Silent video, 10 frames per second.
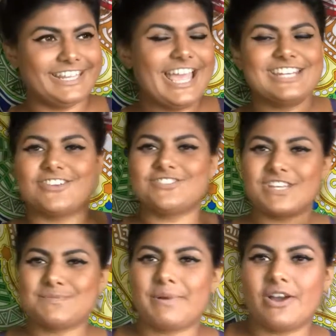those
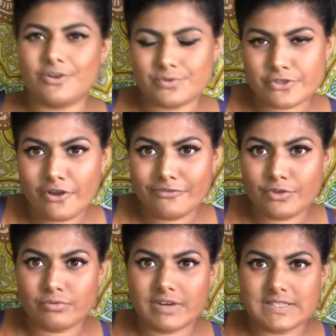dust particles off your
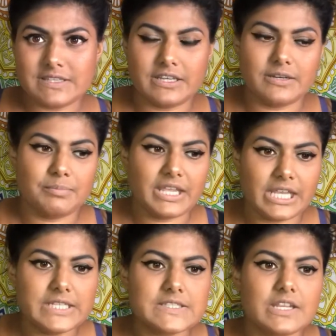resin
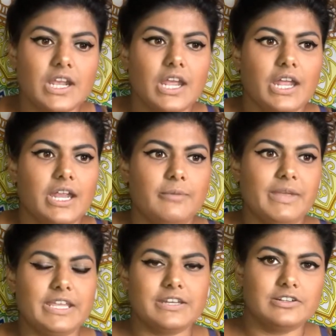piece,
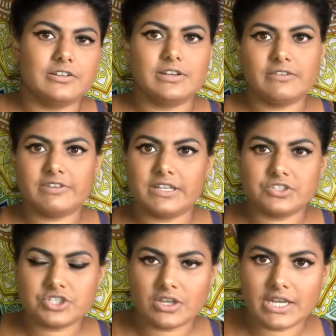making it look lovely and
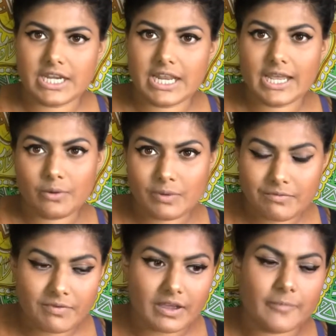shiny.
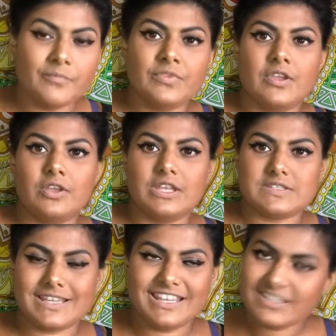However, it's
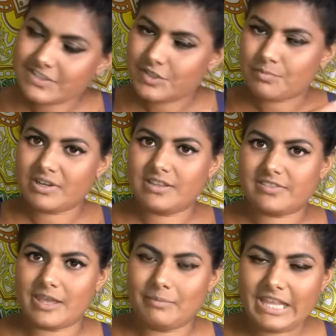easy to breathe
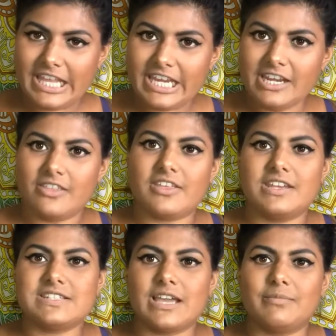them in. They
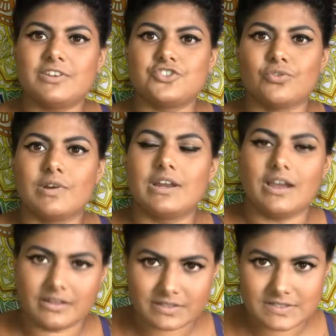damage your
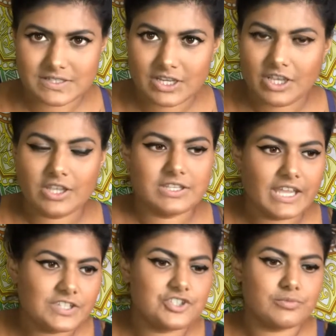lungs.
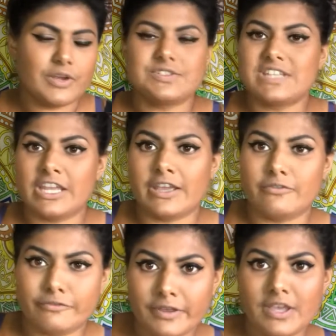Yes, you won't see it at
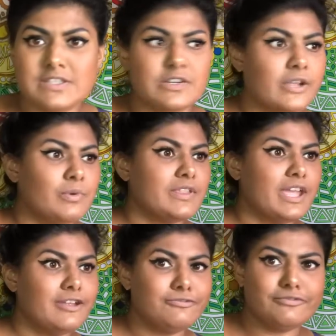first. Like with
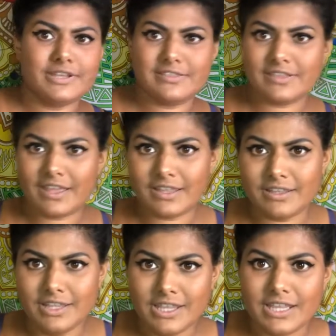everything,
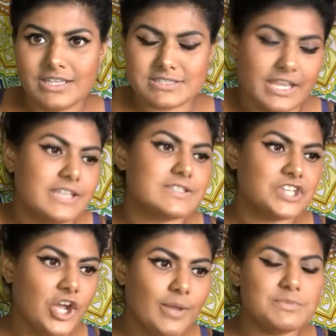it takes
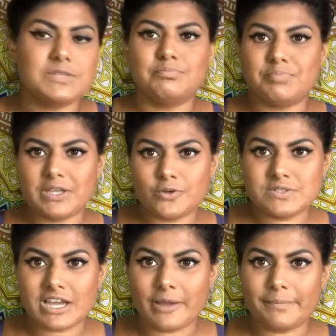time to build
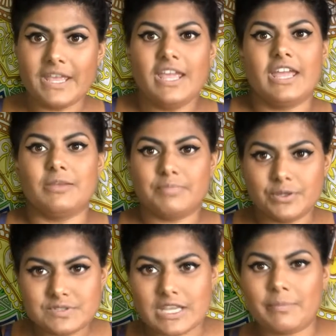up. It
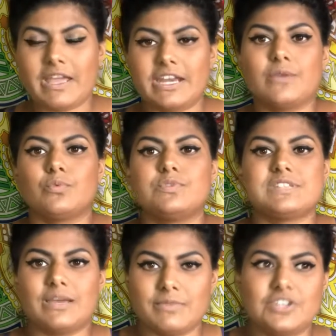builds up and it will
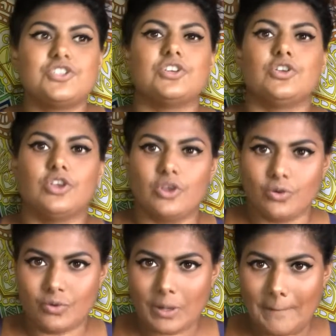damage you.
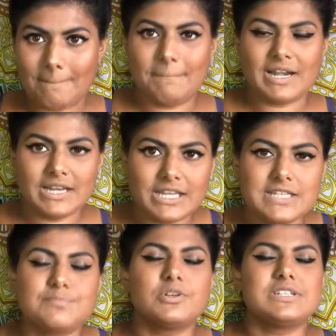Please
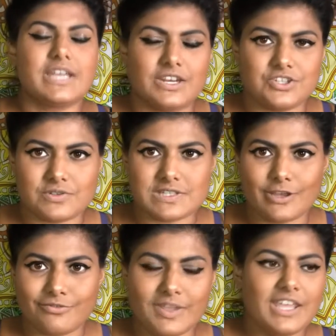protect
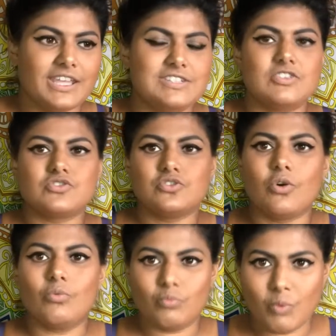yourself. It is not
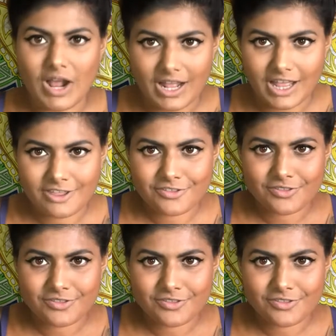worth